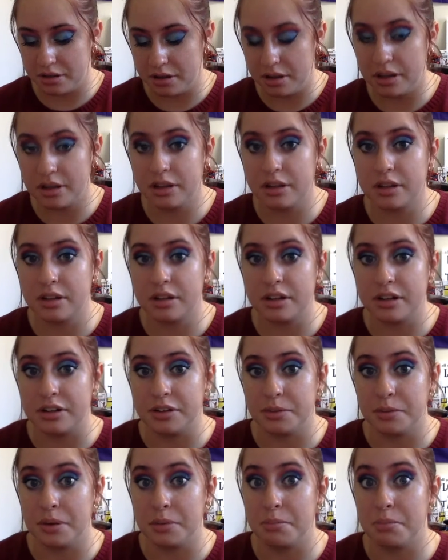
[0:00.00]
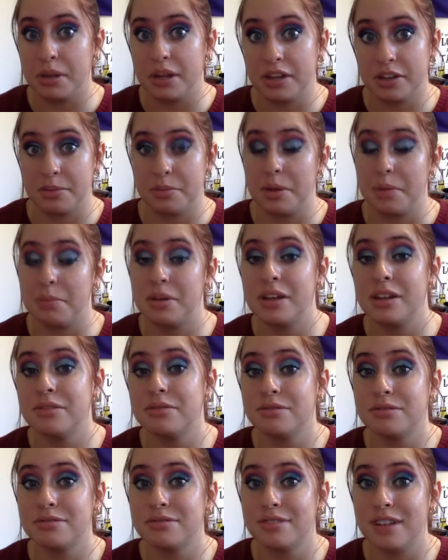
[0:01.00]
Like, it is my biggest pet
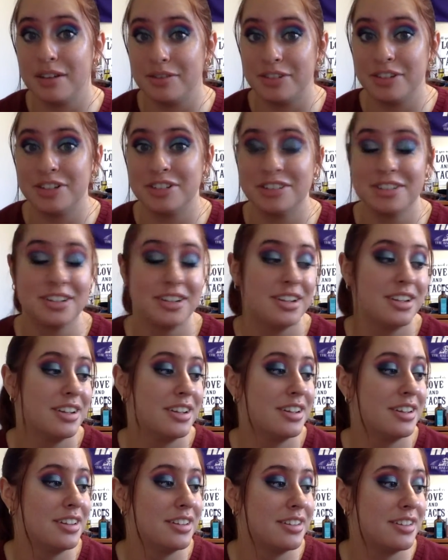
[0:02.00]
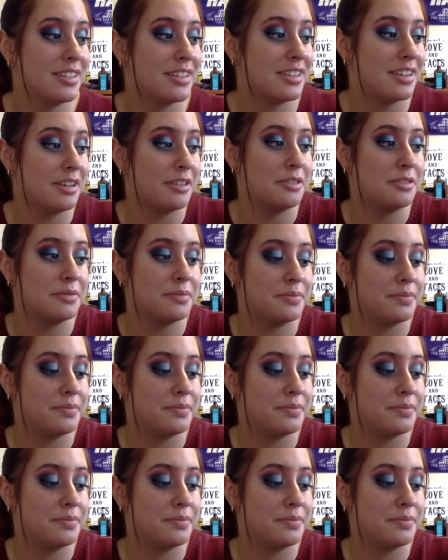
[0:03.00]
peeve ever. So,